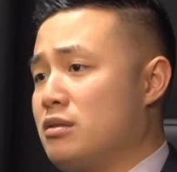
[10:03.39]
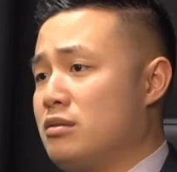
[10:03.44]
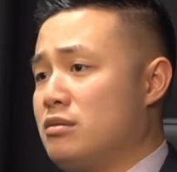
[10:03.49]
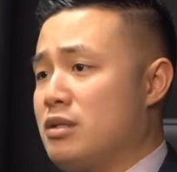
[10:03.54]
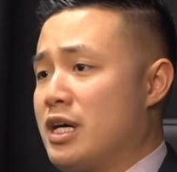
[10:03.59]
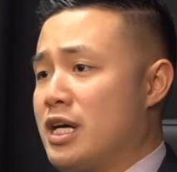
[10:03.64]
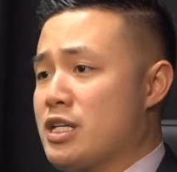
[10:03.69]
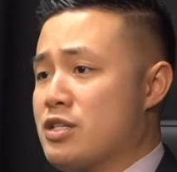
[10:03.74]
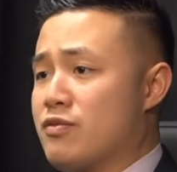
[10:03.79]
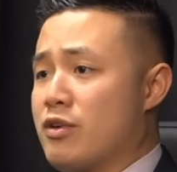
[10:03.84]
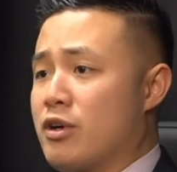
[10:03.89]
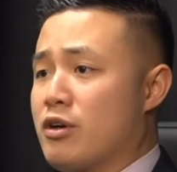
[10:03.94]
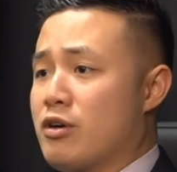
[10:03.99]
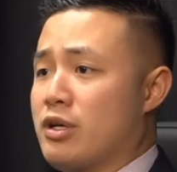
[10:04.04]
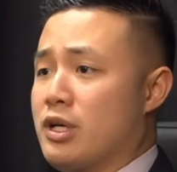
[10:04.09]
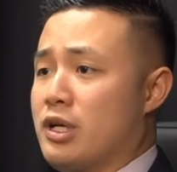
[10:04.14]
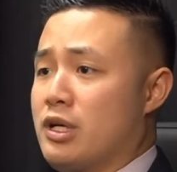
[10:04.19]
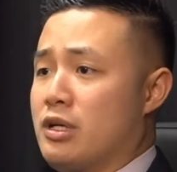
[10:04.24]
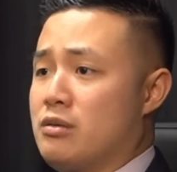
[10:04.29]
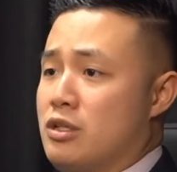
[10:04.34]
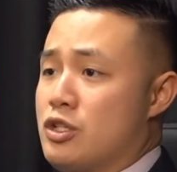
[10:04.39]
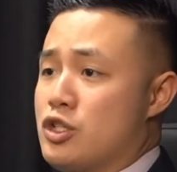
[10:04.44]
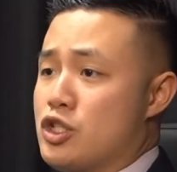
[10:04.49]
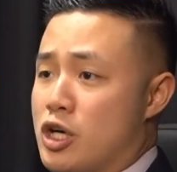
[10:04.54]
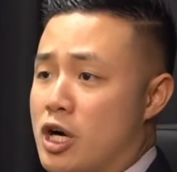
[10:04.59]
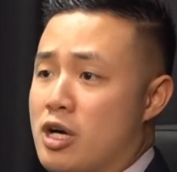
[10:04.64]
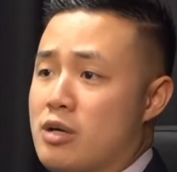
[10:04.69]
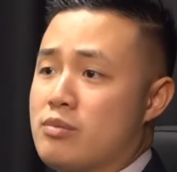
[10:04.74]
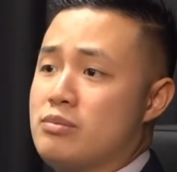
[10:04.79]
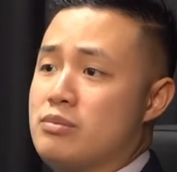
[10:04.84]
has very
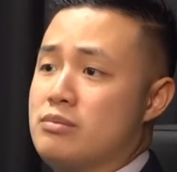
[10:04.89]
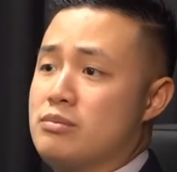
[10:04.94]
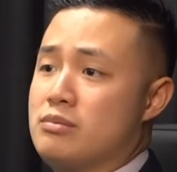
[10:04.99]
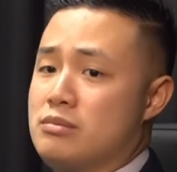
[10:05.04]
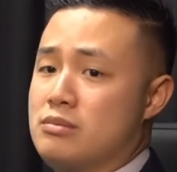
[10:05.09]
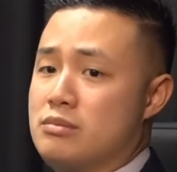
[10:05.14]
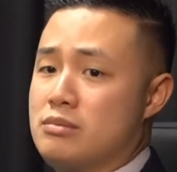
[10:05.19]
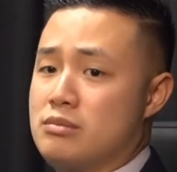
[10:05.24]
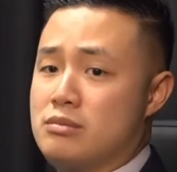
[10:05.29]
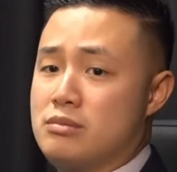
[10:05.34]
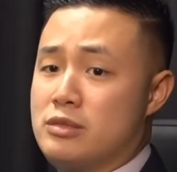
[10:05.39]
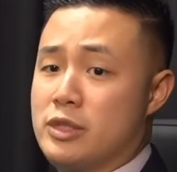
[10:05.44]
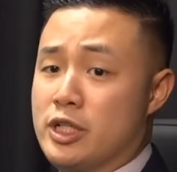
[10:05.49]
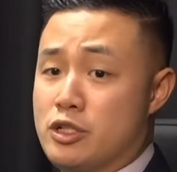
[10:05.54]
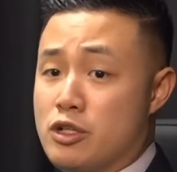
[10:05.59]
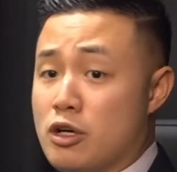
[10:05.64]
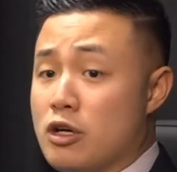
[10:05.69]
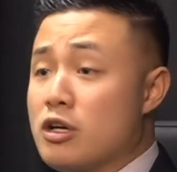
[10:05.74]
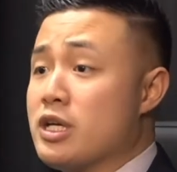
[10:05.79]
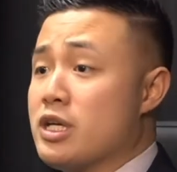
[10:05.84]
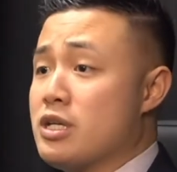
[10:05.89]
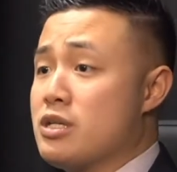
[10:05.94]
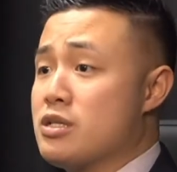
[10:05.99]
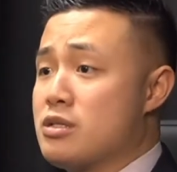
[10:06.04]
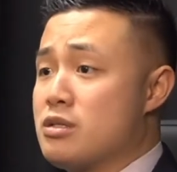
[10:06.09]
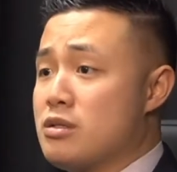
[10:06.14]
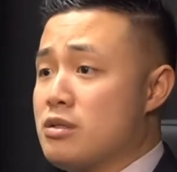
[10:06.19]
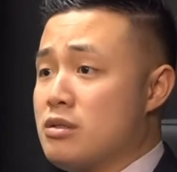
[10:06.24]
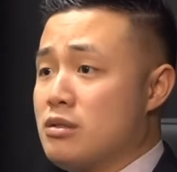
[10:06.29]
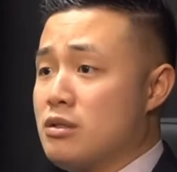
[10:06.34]
sharp
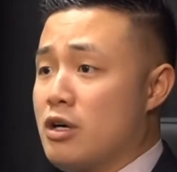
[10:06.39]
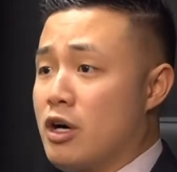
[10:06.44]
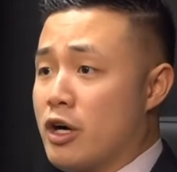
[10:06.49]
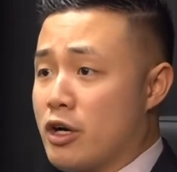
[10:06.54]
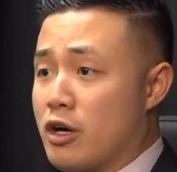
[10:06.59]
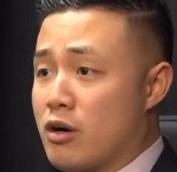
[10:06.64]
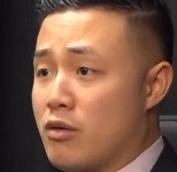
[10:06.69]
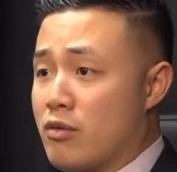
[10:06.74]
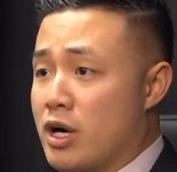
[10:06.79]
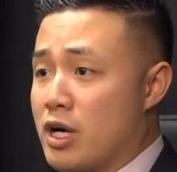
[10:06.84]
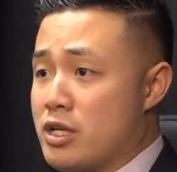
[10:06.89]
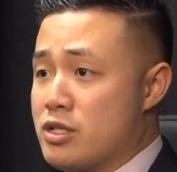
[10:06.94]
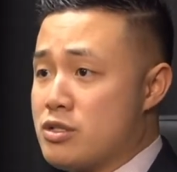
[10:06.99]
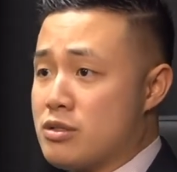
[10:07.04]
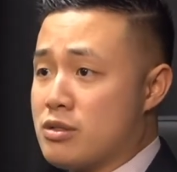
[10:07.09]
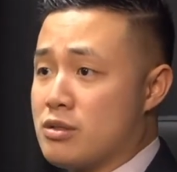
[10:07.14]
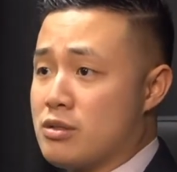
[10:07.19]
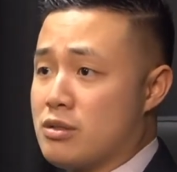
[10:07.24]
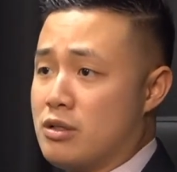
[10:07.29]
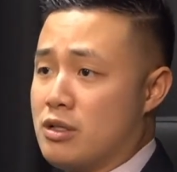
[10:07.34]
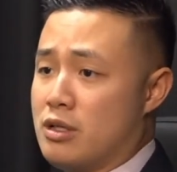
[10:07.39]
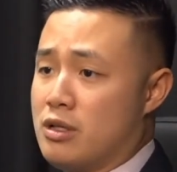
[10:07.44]
attorneys on our roster.